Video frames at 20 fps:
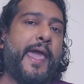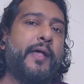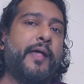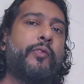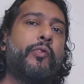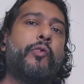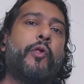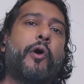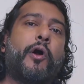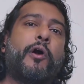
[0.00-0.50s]

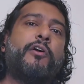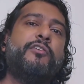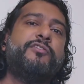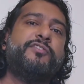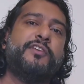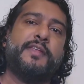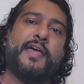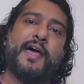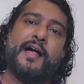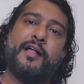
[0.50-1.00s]
large
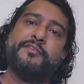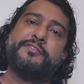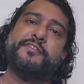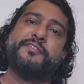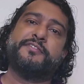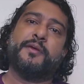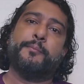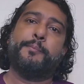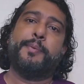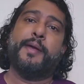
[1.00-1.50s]

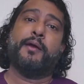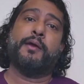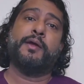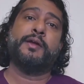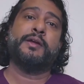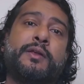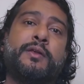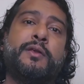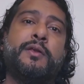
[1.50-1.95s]
analysis comparing